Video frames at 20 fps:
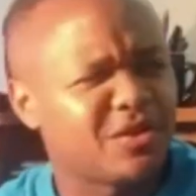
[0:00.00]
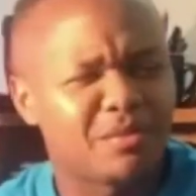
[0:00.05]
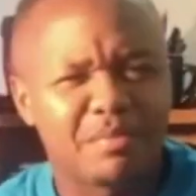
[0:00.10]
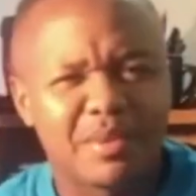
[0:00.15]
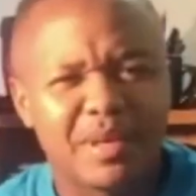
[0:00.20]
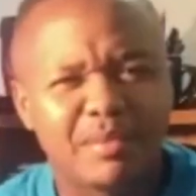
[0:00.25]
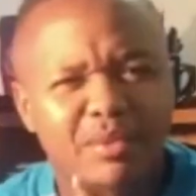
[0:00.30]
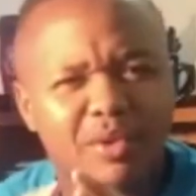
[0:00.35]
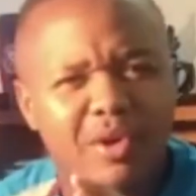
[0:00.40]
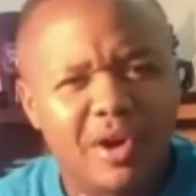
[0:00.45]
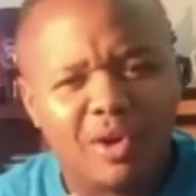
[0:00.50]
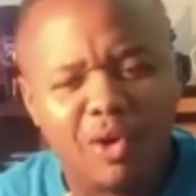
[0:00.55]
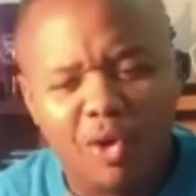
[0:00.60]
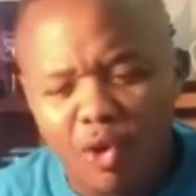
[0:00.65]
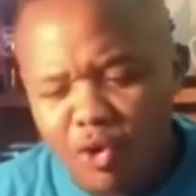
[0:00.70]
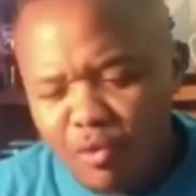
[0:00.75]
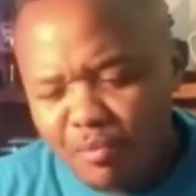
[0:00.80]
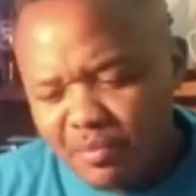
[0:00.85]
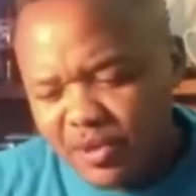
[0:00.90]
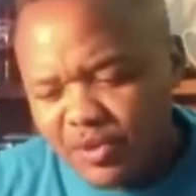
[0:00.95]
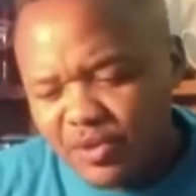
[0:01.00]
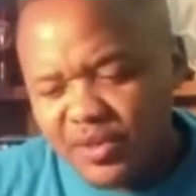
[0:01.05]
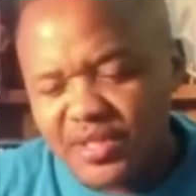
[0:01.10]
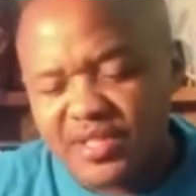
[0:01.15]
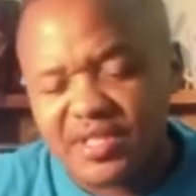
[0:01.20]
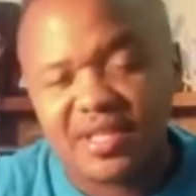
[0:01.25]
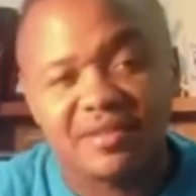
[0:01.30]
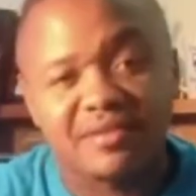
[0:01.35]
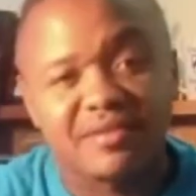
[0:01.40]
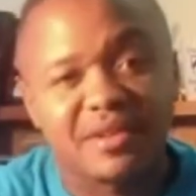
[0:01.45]
People are home between
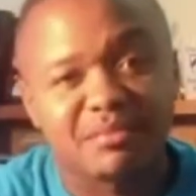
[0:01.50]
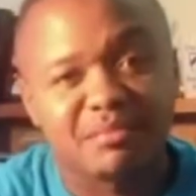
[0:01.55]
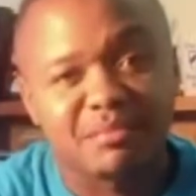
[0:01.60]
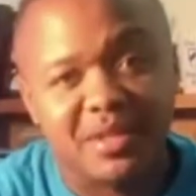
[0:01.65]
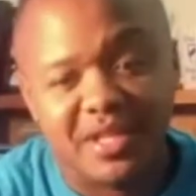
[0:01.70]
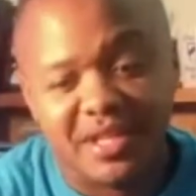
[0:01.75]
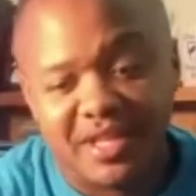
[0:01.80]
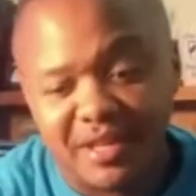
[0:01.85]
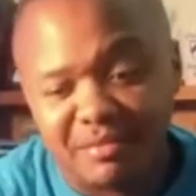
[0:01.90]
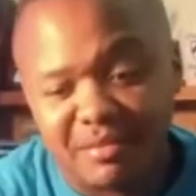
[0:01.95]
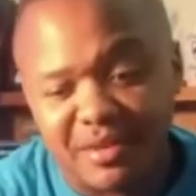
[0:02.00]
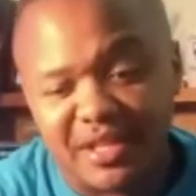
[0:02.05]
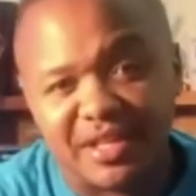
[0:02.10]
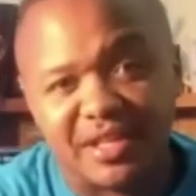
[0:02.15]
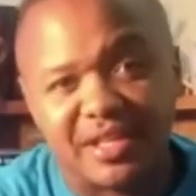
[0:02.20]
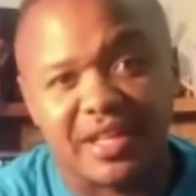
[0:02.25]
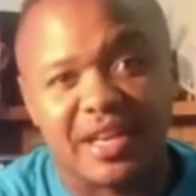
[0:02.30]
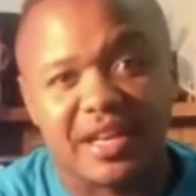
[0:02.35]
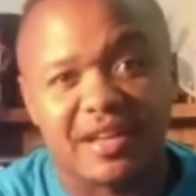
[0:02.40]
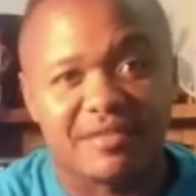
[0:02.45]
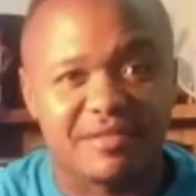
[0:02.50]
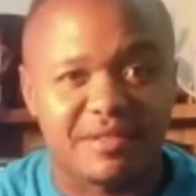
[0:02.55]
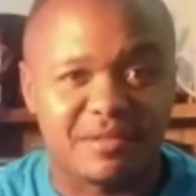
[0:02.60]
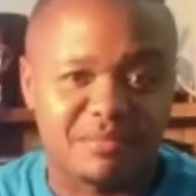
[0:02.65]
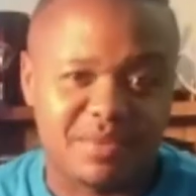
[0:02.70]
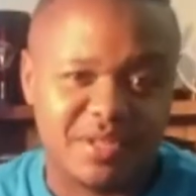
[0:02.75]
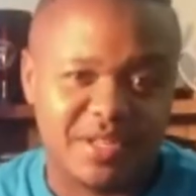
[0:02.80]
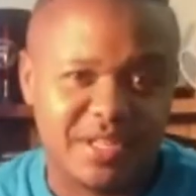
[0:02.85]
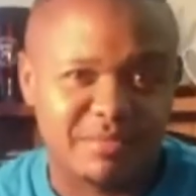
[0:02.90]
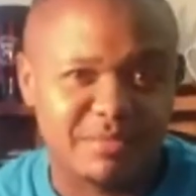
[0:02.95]
7 p.m. and 11
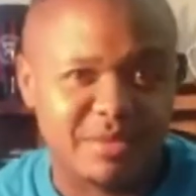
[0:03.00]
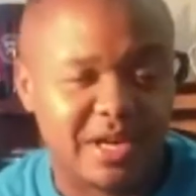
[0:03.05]
p.m.